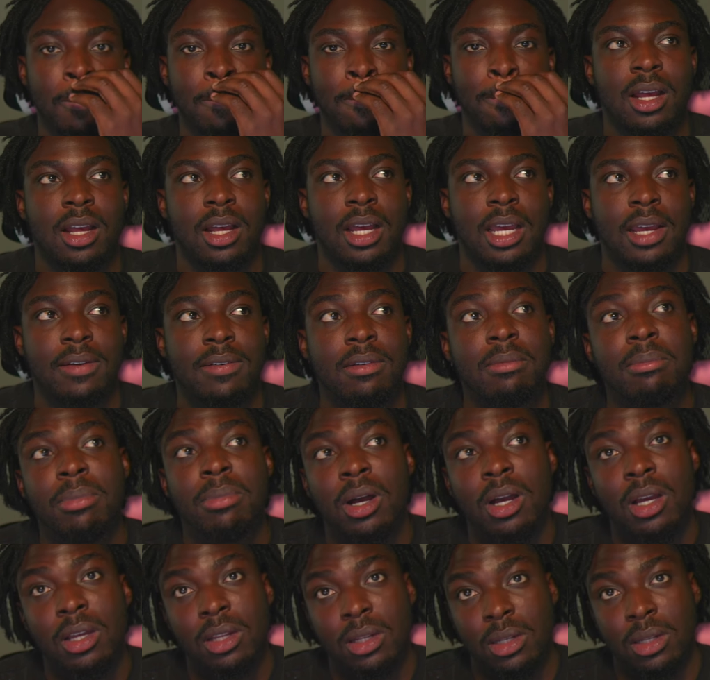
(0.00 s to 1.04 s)
I haven't
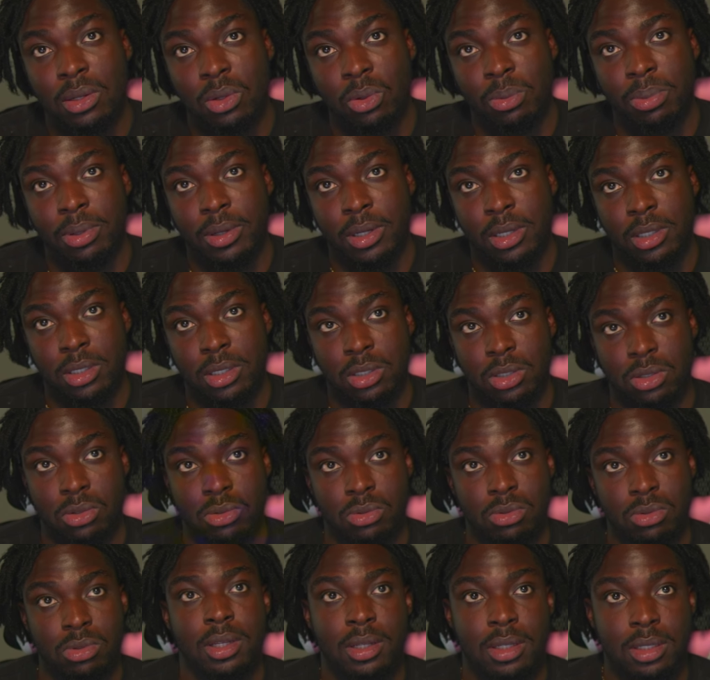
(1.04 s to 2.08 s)
bought a new pair of
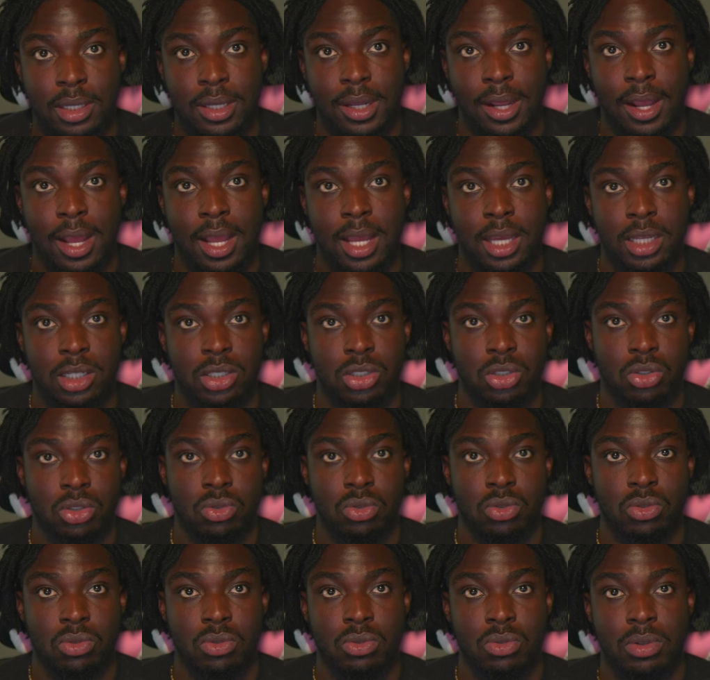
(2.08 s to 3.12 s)
shoes since high school.